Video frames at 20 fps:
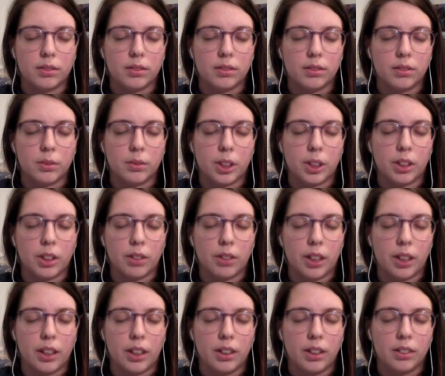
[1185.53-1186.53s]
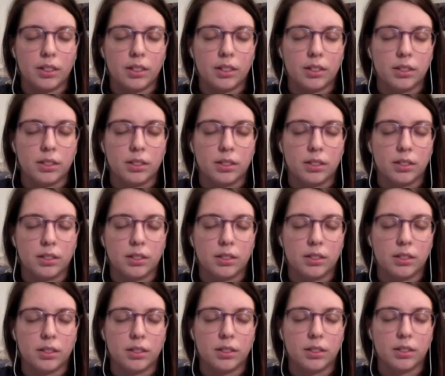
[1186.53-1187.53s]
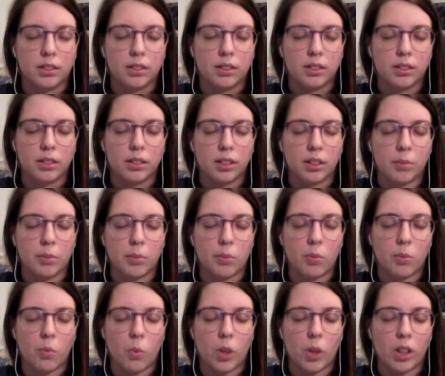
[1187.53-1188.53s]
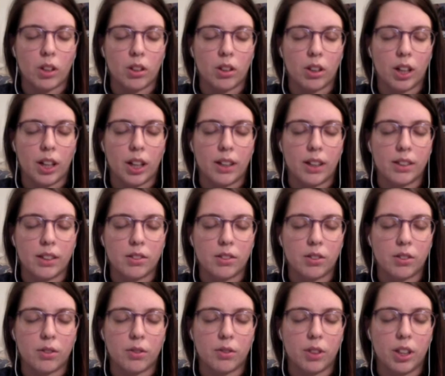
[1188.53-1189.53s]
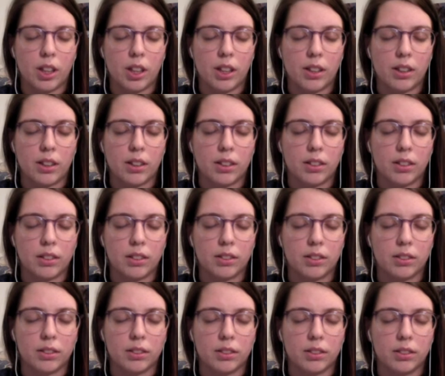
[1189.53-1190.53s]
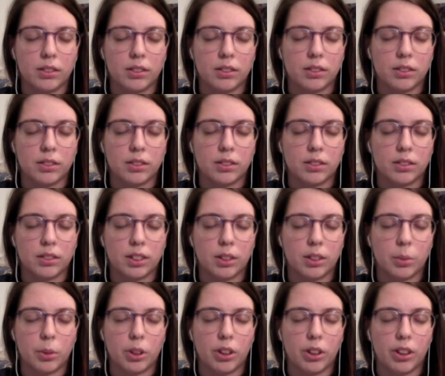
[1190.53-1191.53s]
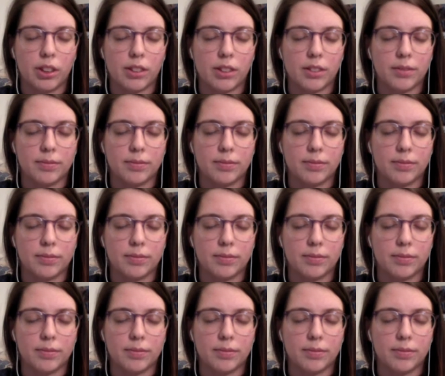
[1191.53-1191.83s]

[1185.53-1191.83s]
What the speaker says: When you're ready, you can wiggle your hands and your feet and open your eyes.